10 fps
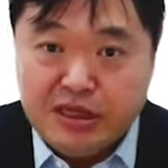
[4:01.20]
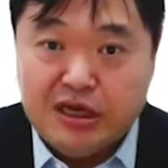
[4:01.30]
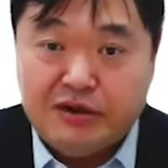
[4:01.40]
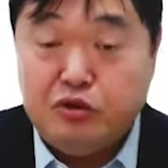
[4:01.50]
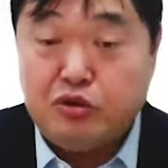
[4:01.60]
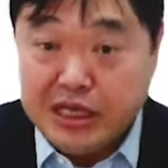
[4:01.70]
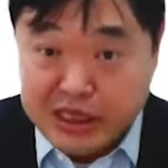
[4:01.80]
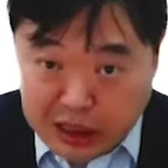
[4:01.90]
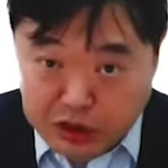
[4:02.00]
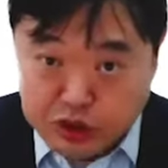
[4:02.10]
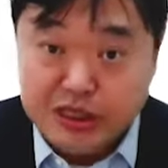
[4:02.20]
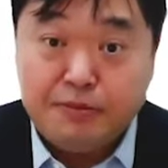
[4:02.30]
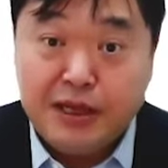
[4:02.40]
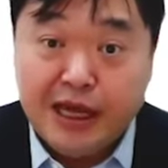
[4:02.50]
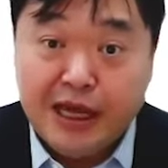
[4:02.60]
of new contingency
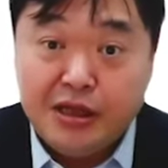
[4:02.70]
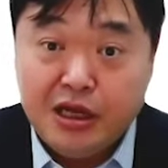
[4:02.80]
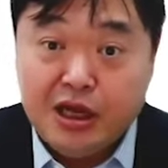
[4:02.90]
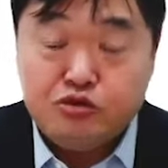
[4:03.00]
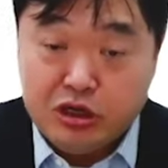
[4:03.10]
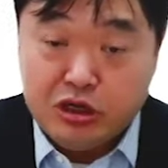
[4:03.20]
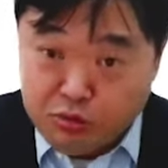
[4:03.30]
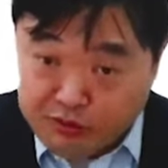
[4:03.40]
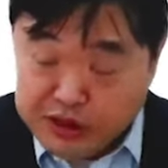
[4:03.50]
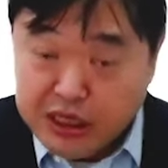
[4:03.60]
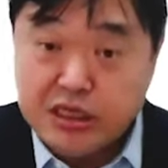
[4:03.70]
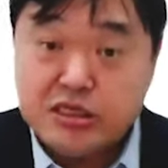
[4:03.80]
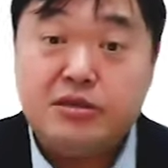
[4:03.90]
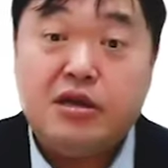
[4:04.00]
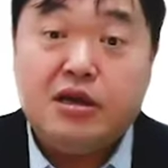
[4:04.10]
plan, trying to move things
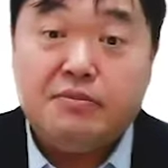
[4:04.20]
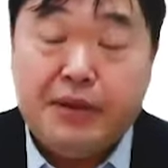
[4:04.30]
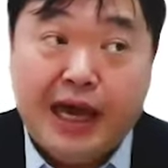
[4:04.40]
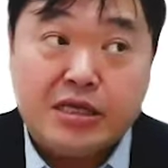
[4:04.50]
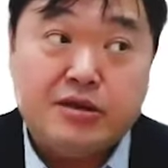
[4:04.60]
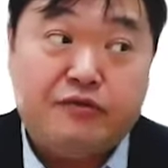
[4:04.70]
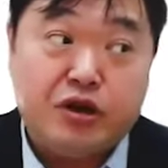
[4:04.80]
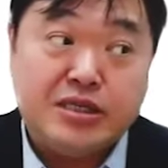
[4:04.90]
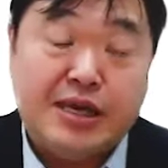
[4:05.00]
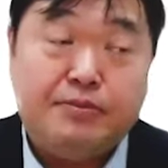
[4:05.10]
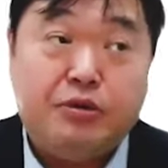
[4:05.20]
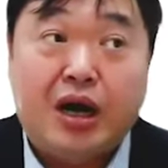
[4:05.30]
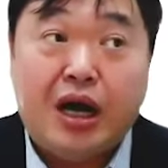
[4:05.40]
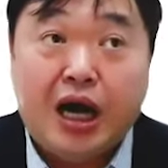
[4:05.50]
back. So for example,